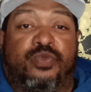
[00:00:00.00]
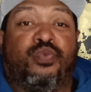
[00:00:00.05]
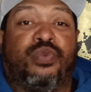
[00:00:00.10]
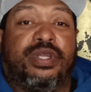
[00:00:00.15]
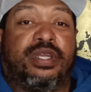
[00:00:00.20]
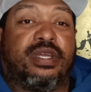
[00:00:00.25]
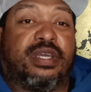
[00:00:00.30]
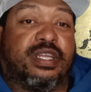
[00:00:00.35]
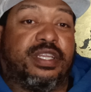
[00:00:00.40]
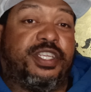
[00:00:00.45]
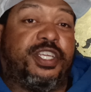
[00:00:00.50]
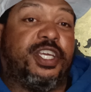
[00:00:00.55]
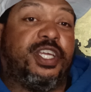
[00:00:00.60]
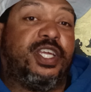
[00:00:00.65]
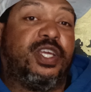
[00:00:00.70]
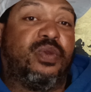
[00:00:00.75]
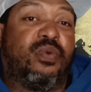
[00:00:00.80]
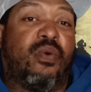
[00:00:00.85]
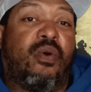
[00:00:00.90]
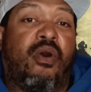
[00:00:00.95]
We
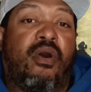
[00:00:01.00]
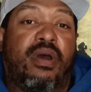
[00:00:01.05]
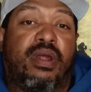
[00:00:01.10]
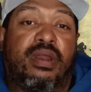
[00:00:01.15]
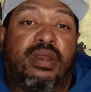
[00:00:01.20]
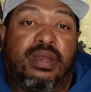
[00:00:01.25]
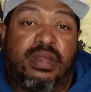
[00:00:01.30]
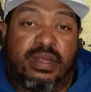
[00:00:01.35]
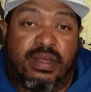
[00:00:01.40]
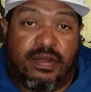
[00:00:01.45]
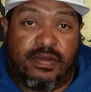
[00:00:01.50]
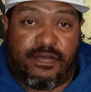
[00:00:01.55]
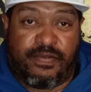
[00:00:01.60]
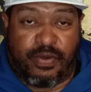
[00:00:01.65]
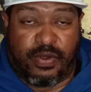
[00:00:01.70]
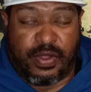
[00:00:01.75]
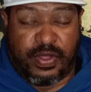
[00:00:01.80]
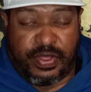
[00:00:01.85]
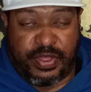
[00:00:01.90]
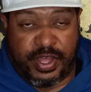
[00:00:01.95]
continue on
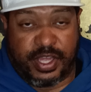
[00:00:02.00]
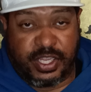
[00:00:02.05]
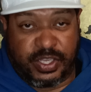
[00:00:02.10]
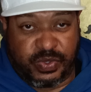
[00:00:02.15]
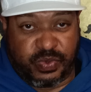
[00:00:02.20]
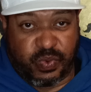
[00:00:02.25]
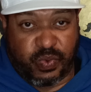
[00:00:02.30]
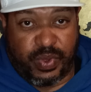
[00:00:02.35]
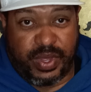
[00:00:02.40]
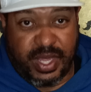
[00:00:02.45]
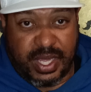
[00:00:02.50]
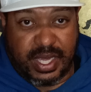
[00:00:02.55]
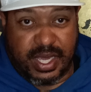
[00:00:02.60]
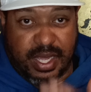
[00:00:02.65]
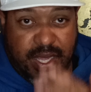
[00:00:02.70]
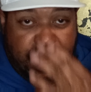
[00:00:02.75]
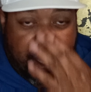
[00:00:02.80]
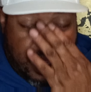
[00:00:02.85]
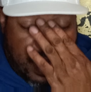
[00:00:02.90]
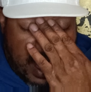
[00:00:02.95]
for this week,
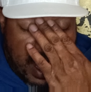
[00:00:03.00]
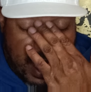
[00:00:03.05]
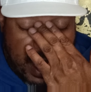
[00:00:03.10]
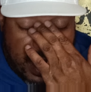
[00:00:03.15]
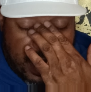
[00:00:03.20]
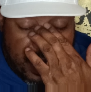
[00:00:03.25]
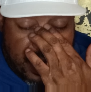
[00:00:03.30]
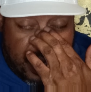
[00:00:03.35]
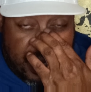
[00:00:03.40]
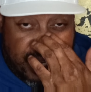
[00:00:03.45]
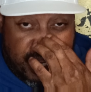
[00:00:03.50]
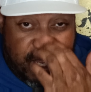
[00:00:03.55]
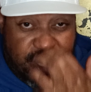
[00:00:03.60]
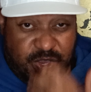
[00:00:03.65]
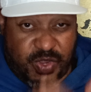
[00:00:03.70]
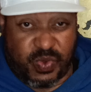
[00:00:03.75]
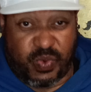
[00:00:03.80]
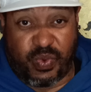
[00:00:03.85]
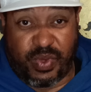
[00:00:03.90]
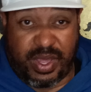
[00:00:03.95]
and
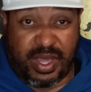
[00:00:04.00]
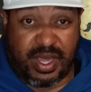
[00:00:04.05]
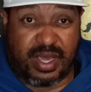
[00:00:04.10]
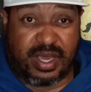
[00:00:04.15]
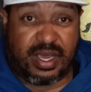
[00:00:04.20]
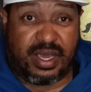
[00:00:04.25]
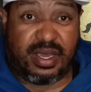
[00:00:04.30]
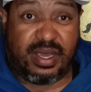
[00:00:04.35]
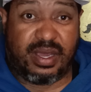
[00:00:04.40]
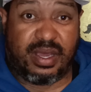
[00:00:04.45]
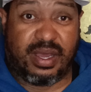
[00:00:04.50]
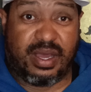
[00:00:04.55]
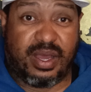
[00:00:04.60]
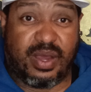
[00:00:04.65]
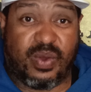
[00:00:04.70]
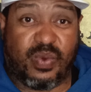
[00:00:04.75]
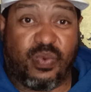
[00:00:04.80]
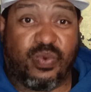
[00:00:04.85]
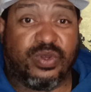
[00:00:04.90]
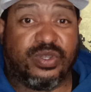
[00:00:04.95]
this week
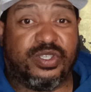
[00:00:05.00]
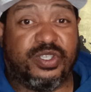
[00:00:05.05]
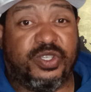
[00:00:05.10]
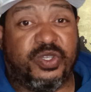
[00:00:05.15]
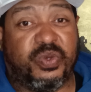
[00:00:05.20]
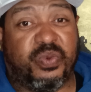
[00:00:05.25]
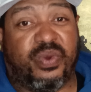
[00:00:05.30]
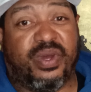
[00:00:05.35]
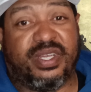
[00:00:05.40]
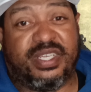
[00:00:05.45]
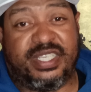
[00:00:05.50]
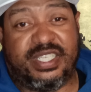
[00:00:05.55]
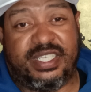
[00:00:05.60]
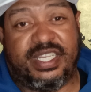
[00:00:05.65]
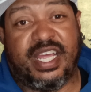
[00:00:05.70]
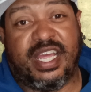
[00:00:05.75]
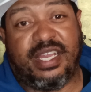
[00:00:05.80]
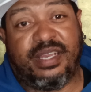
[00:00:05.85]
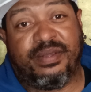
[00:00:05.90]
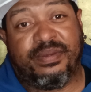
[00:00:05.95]
was
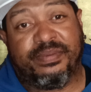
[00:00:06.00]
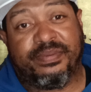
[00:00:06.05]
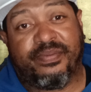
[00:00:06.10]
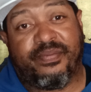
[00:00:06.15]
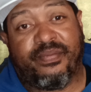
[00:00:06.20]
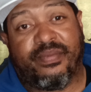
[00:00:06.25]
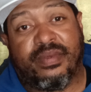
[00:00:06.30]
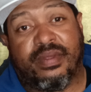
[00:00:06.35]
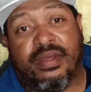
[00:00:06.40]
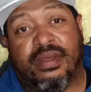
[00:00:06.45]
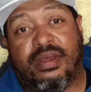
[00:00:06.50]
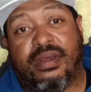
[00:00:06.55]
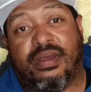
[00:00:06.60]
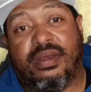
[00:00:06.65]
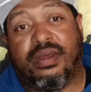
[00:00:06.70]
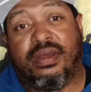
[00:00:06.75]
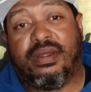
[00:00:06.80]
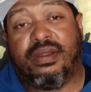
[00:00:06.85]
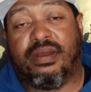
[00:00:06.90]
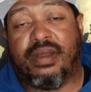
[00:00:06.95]
USD.
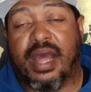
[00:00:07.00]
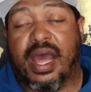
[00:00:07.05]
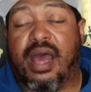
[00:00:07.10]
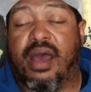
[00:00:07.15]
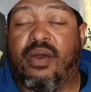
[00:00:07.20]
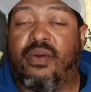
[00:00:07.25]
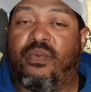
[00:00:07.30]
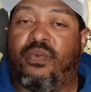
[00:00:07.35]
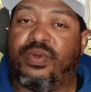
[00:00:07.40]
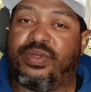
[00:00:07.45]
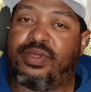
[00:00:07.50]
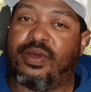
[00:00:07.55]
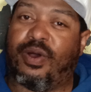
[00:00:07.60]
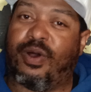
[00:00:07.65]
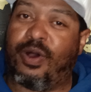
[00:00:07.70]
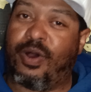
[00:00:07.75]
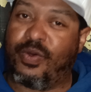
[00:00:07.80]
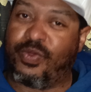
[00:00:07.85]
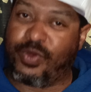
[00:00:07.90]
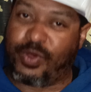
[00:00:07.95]
Now, with
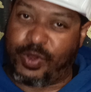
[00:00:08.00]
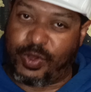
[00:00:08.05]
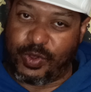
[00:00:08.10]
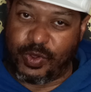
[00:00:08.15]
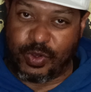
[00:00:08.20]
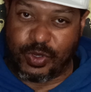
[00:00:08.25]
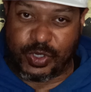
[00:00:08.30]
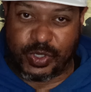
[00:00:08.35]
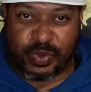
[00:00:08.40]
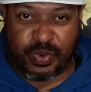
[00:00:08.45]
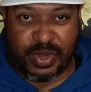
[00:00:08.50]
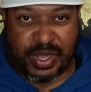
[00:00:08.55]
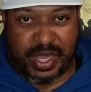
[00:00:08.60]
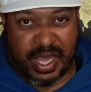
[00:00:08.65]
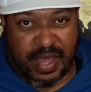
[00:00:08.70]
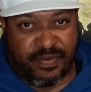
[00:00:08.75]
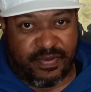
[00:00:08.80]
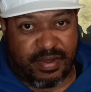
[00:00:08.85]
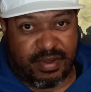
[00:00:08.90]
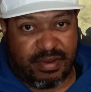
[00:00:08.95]
all the clues you were
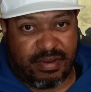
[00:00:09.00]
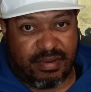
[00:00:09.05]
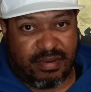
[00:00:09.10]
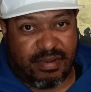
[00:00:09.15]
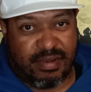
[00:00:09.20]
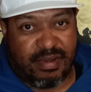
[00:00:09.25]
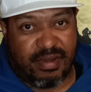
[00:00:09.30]
given,